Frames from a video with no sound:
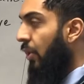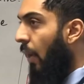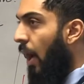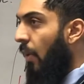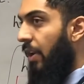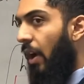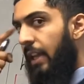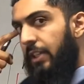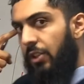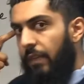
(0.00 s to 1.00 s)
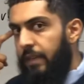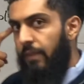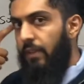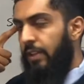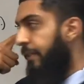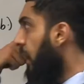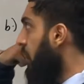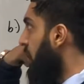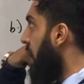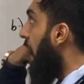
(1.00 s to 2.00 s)
to our knowledge of the inverse
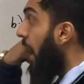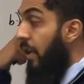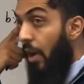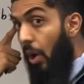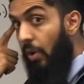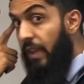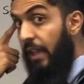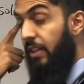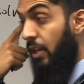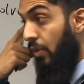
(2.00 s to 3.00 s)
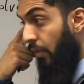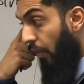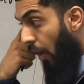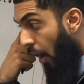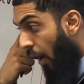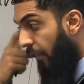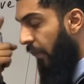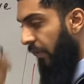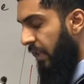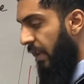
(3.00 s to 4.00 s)
function, I know that the graph
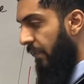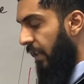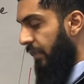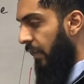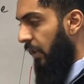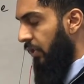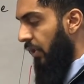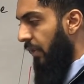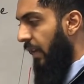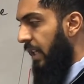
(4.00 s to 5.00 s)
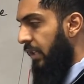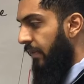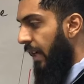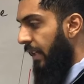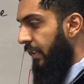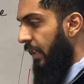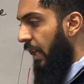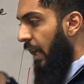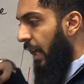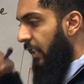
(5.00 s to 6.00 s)
of the inverse function of h of x
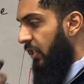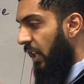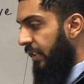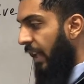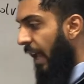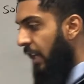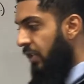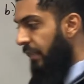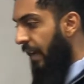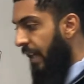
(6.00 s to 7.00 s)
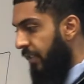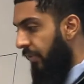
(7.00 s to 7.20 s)
is just h of x